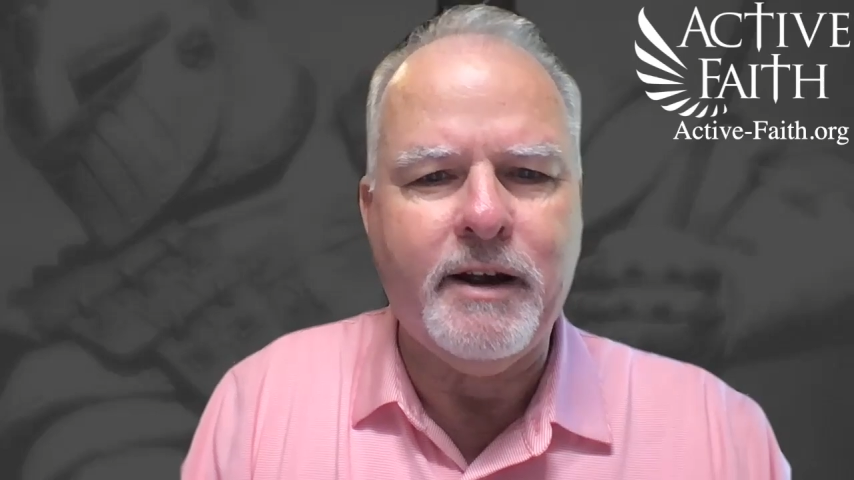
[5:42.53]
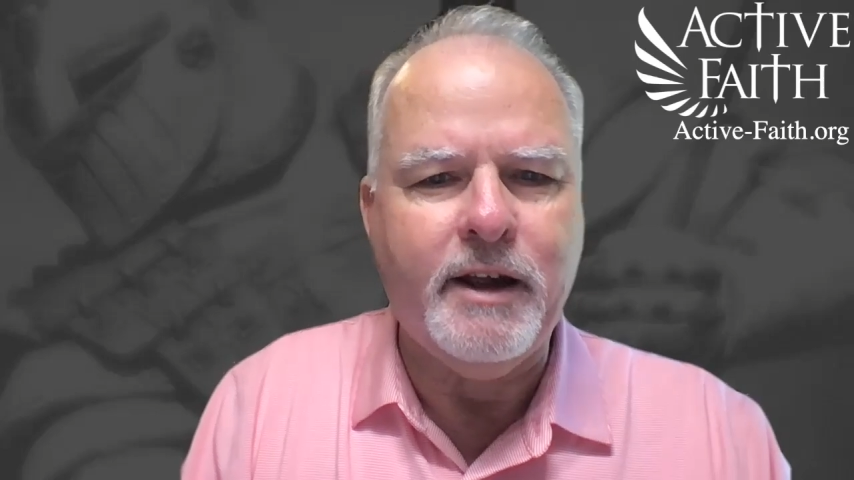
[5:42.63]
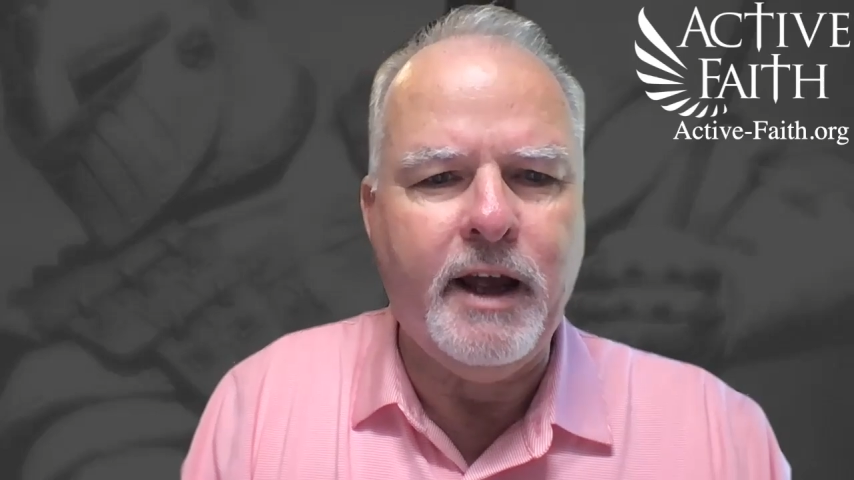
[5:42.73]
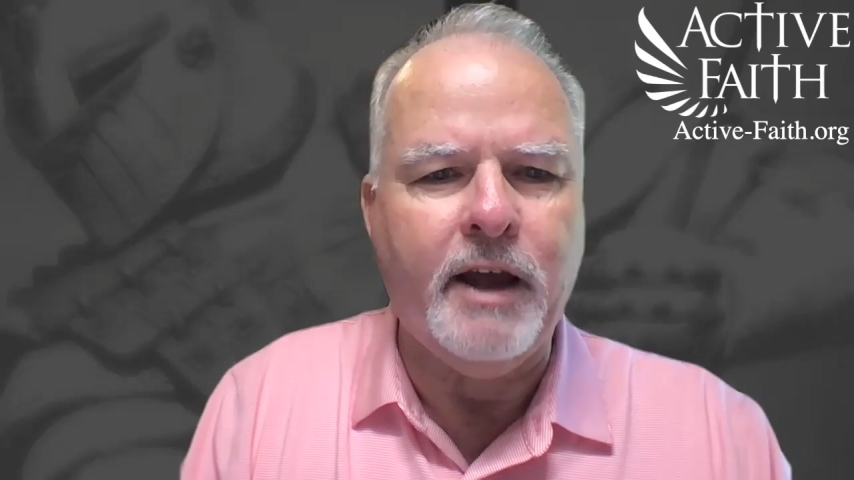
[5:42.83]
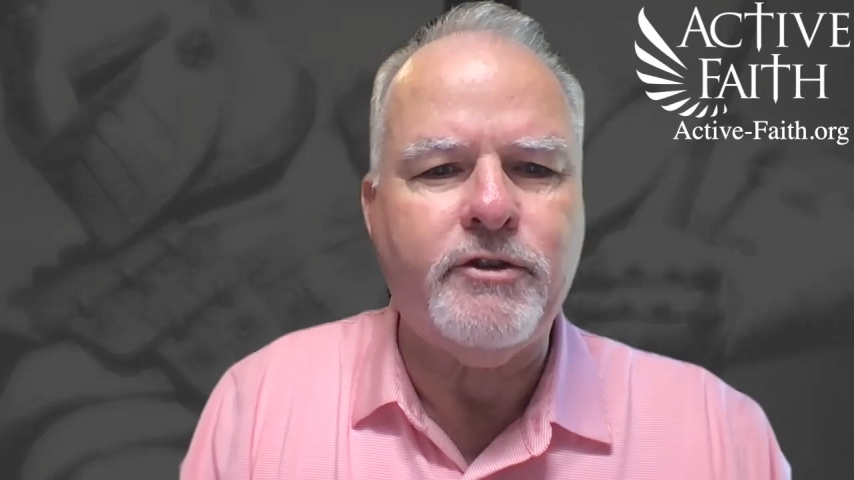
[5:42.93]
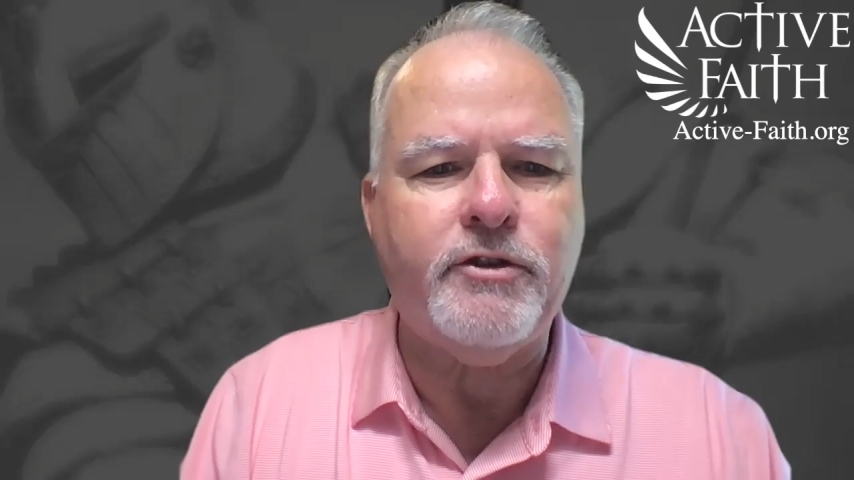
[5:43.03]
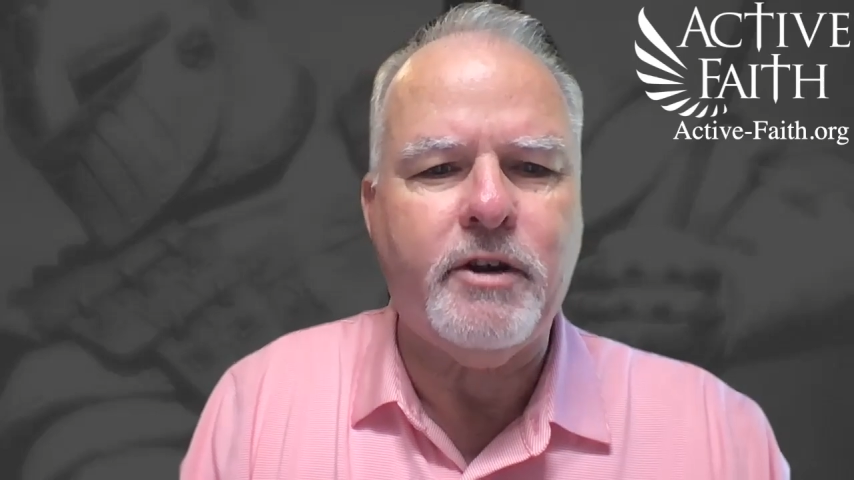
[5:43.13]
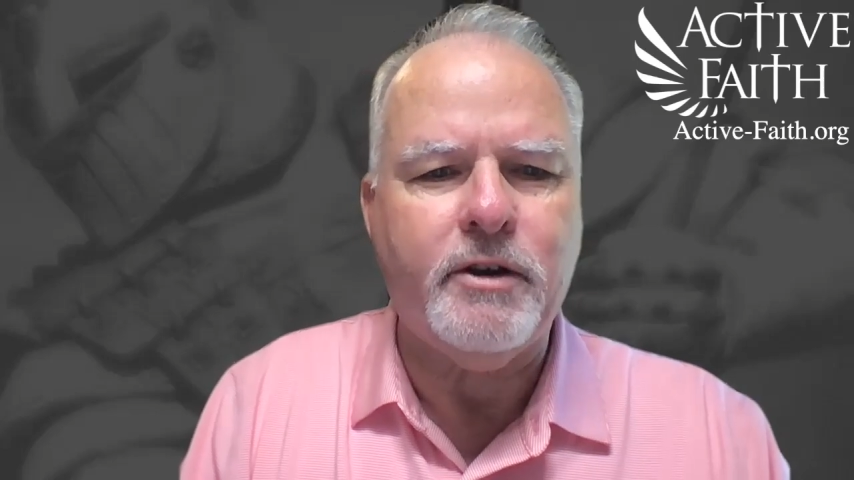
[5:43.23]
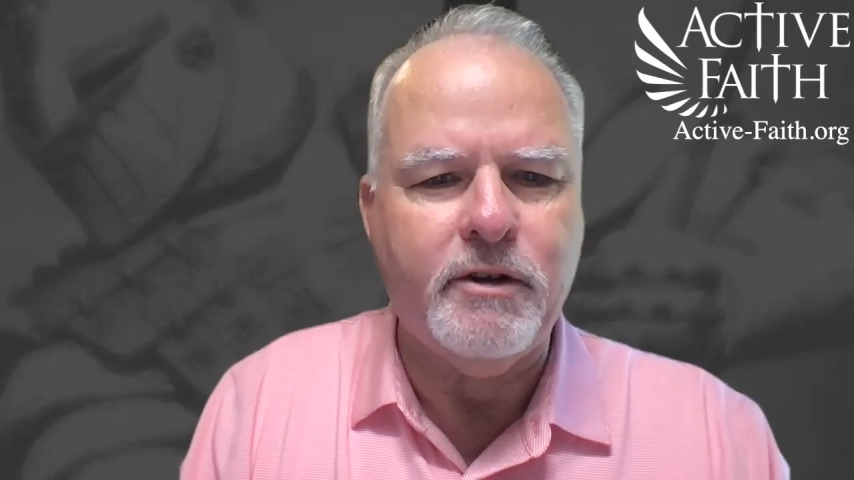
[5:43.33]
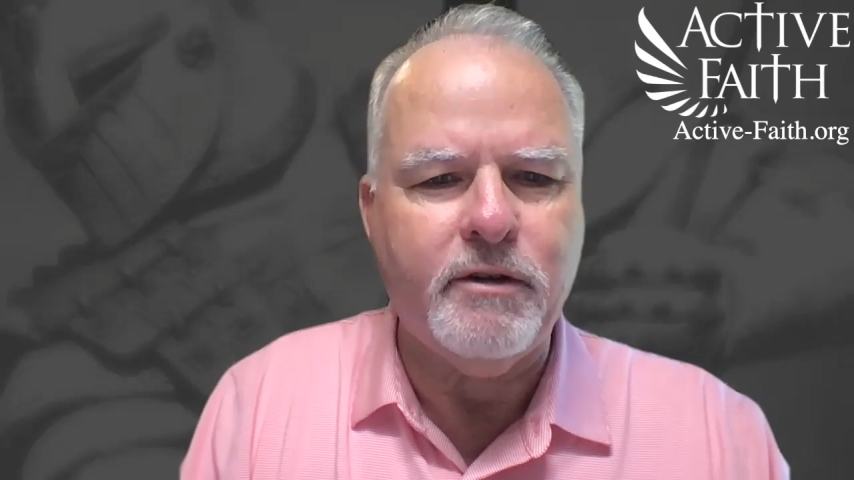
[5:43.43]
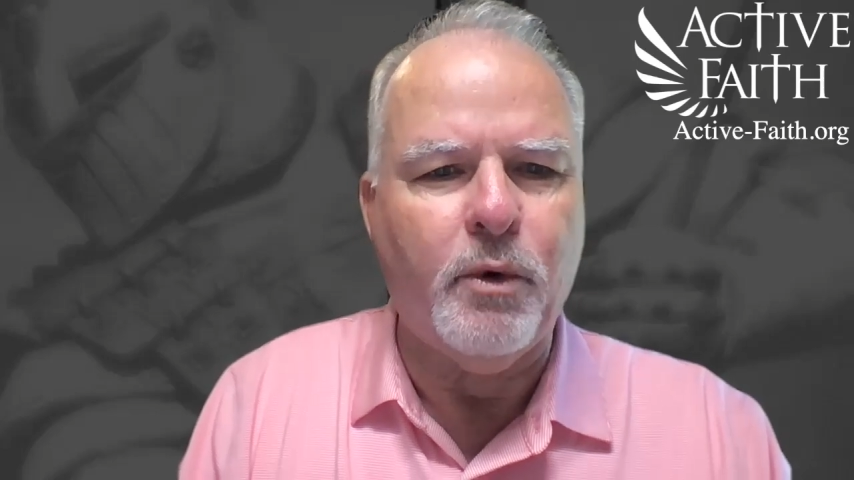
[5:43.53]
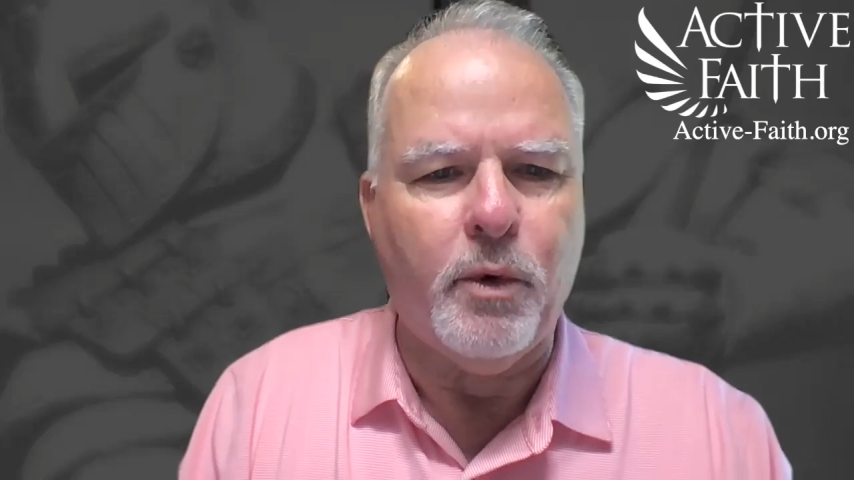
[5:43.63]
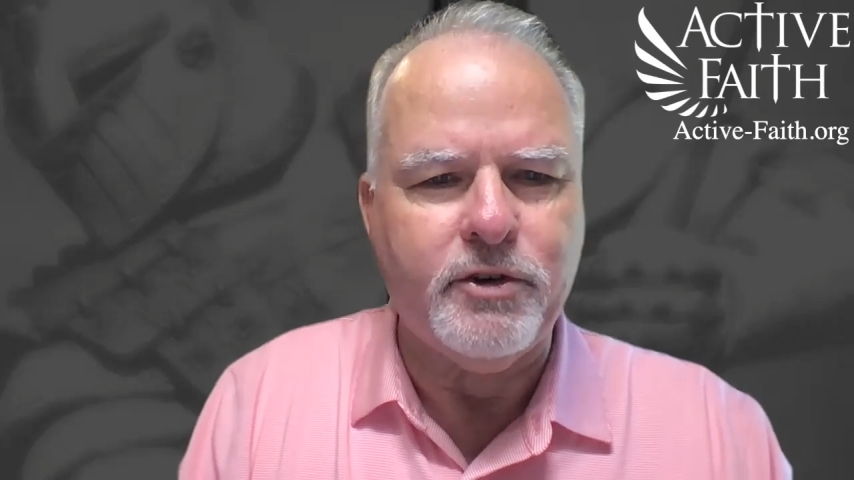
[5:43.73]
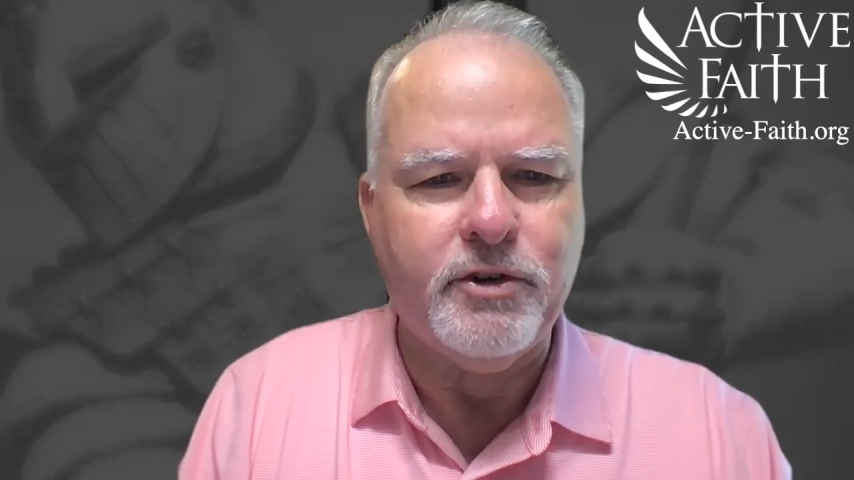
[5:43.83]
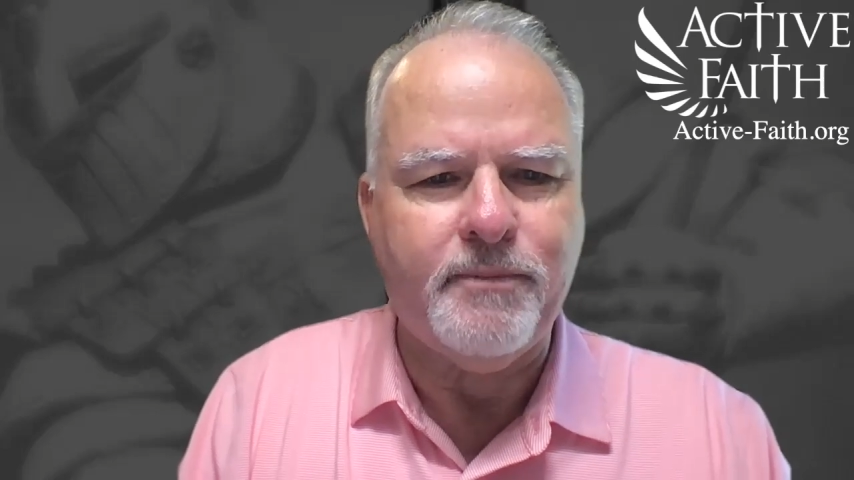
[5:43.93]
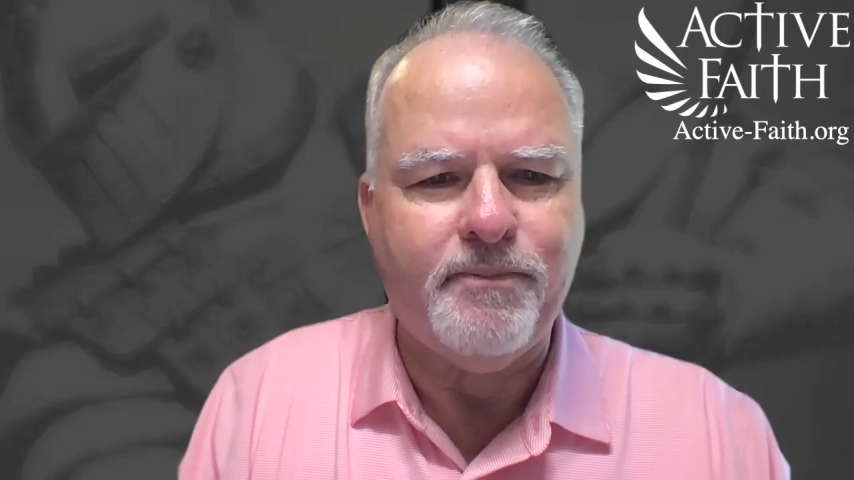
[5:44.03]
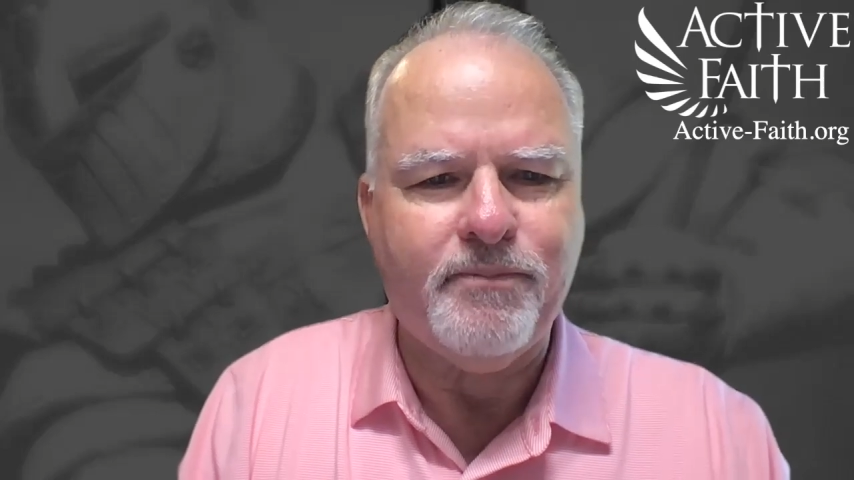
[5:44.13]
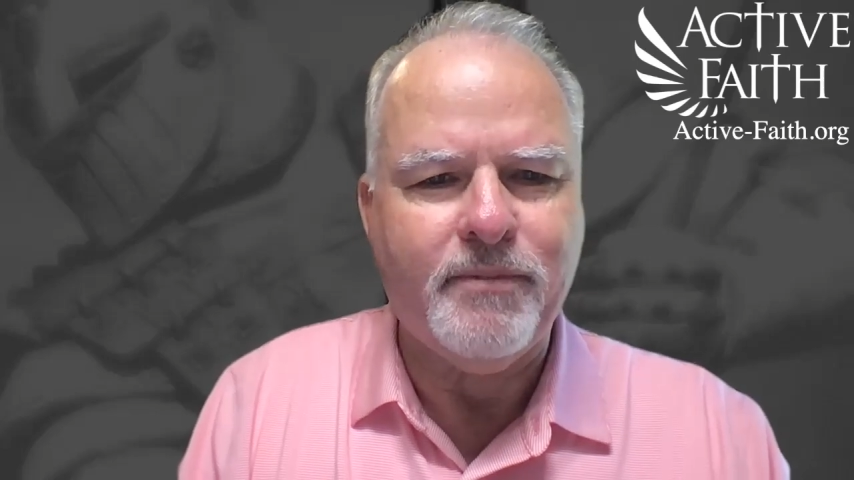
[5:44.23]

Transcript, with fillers: against divorce.